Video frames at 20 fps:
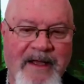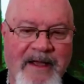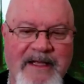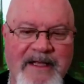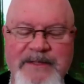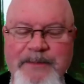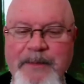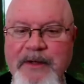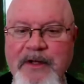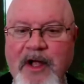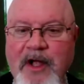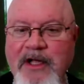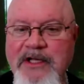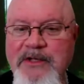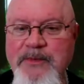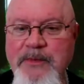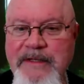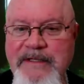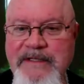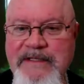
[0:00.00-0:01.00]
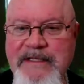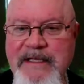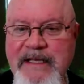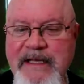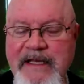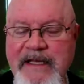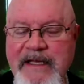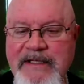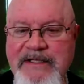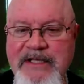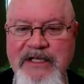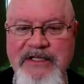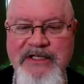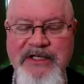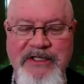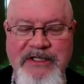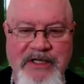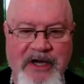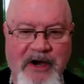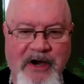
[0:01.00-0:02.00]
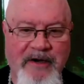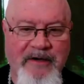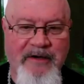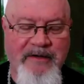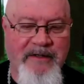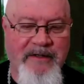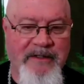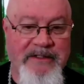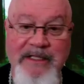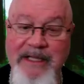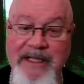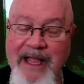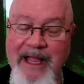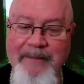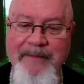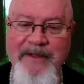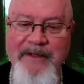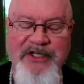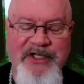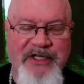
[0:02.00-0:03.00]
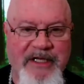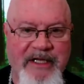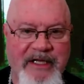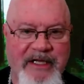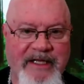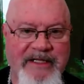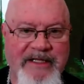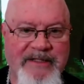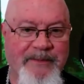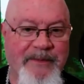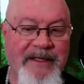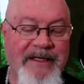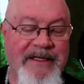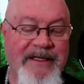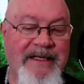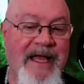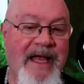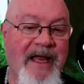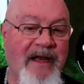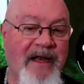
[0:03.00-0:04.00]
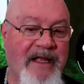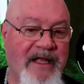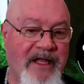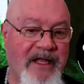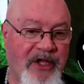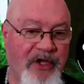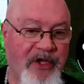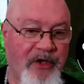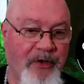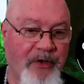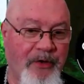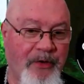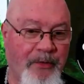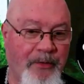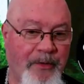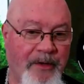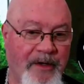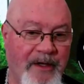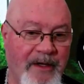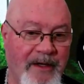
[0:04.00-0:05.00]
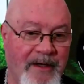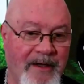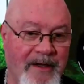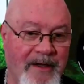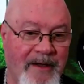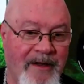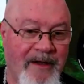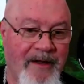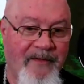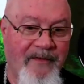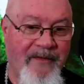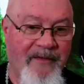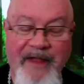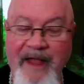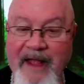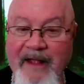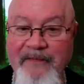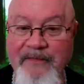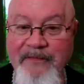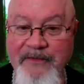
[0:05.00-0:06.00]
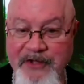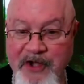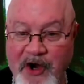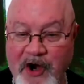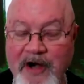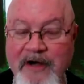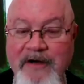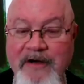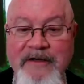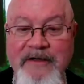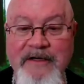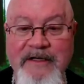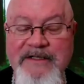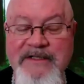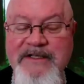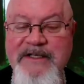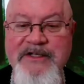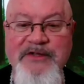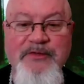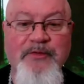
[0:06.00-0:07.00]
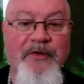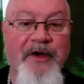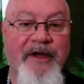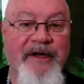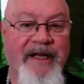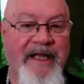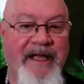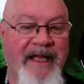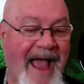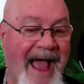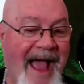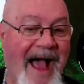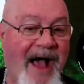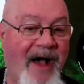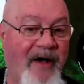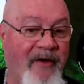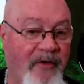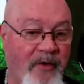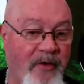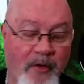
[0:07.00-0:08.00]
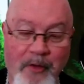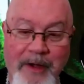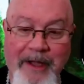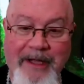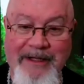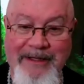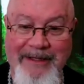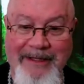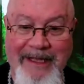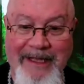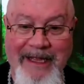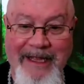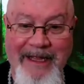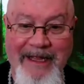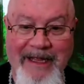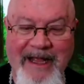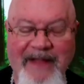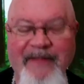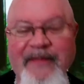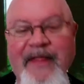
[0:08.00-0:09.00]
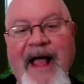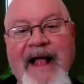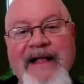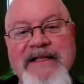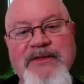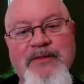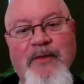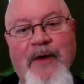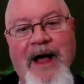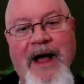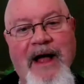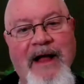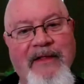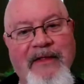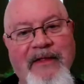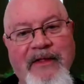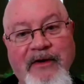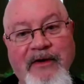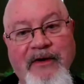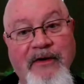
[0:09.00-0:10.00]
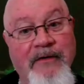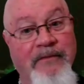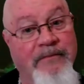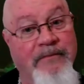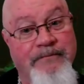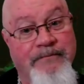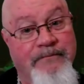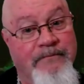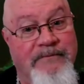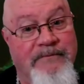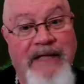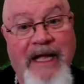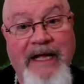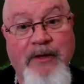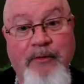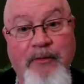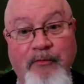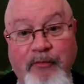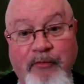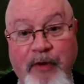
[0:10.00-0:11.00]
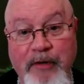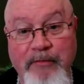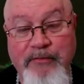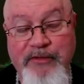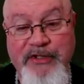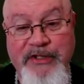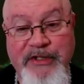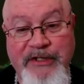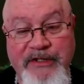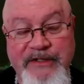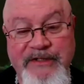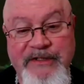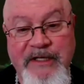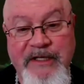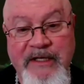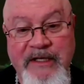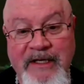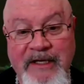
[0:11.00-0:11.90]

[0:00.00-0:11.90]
is because we see such a darkness. Lama G has been telling you that darkness is running out quickly, and that's why they're like roaches